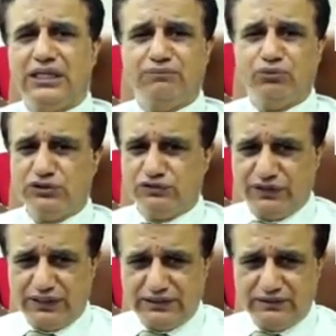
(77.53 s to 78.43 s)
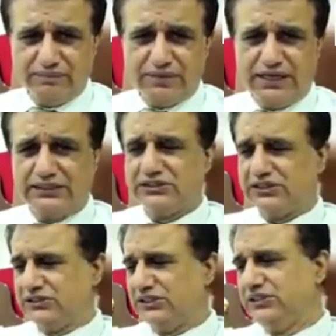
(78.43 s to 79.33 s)
lipo is fat and
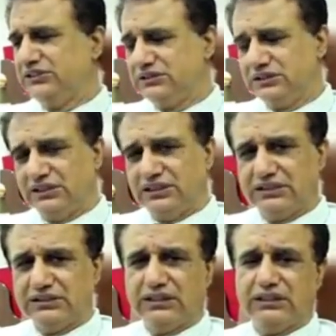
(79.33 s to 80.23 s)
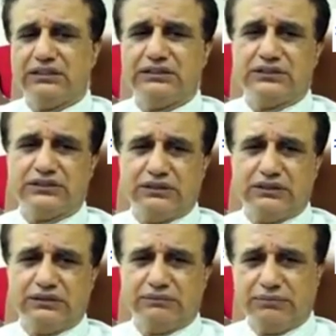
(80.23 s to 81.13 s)
suction is uh,
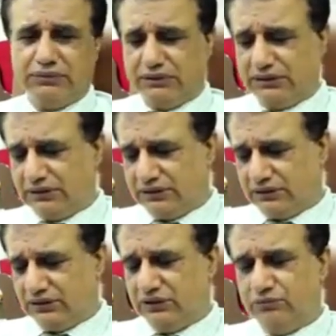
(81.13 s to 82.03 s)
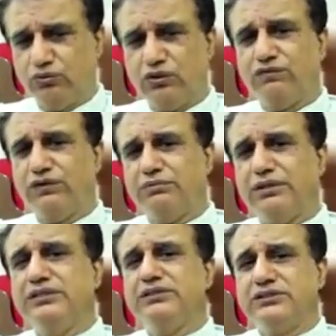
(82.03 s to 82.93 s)
uh, uh, removal of fat
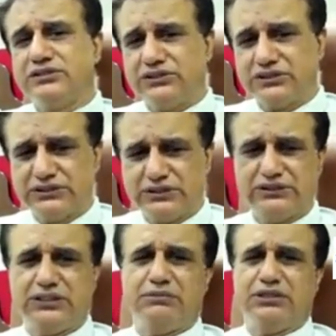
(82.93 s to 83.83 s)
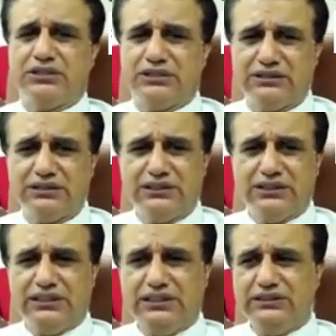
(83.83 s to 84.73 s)
by suction method.
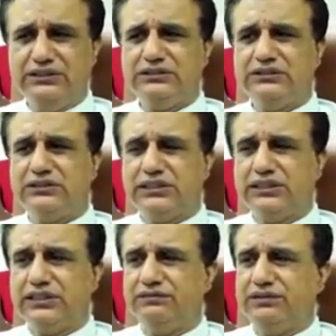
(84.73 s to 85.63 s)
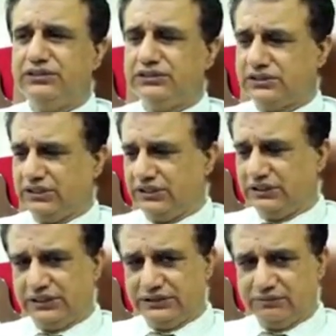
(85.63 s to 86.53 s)
In this technique, we just
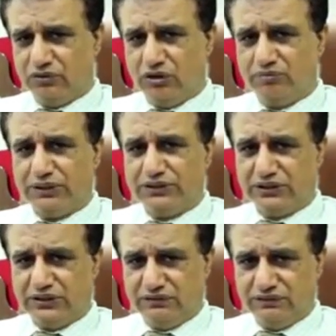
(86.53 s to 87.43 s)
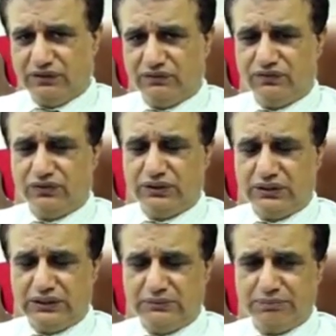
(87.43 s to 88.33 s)
create a small puncture a,
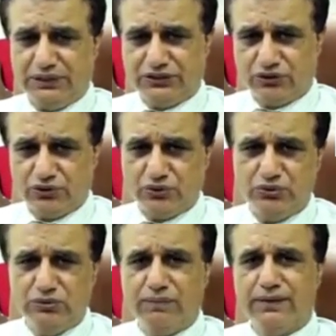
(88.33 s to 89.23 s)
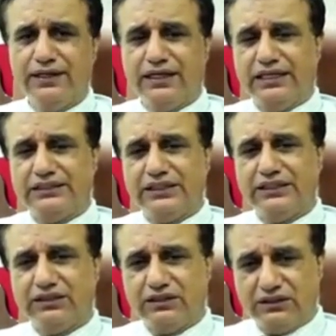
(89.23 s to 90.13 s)
at a place or two and
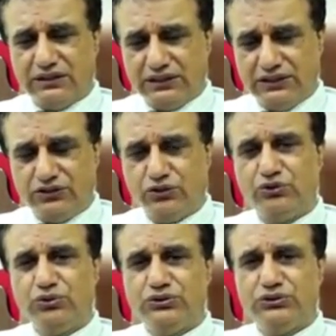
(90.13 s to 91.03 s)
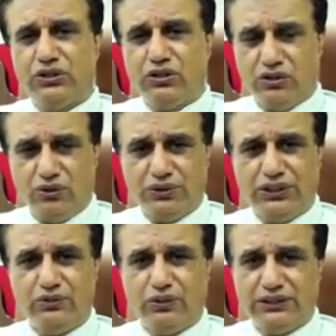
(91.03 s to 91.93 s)
then introduce hollow
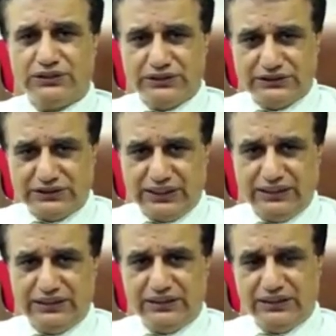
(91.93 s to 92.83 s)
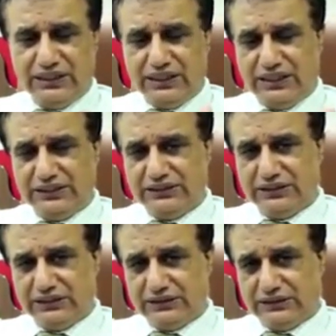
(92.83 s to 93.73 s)
cannulas inside
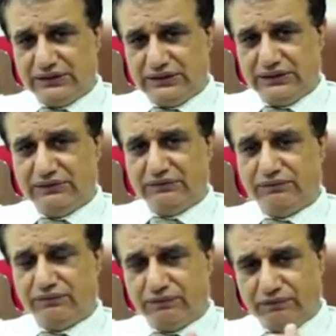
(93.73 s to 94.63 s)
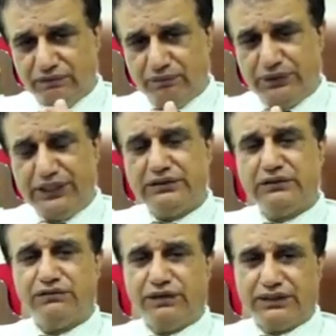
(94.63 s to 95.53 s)
and break
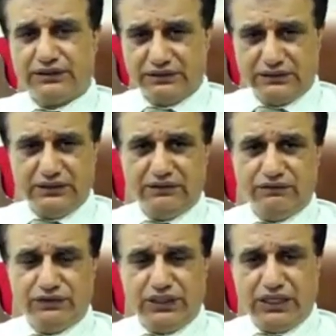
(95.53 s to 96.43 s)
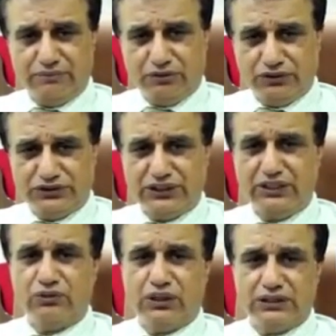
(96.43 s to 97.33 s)
the fat with the help of these
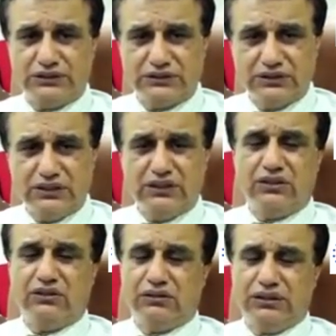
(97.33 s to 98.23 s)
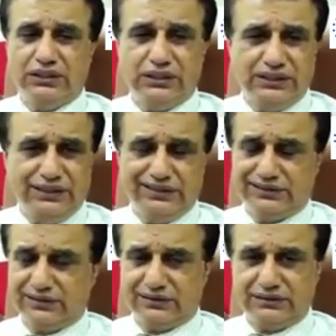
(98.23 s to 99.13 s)
cannulas or
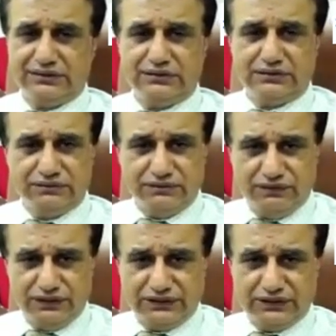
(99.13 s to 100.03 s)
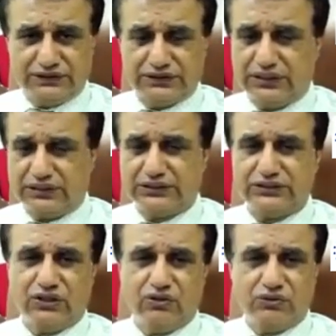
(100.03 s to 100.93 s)
lasers, vasers,
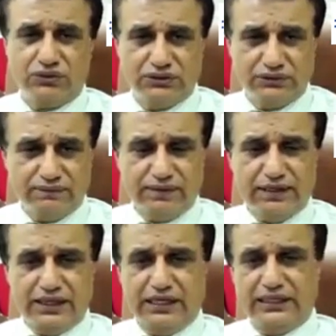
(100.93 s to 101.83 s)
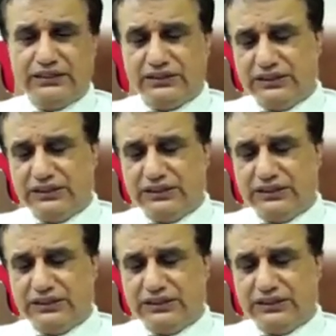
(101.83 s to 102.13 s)
ultrasound, and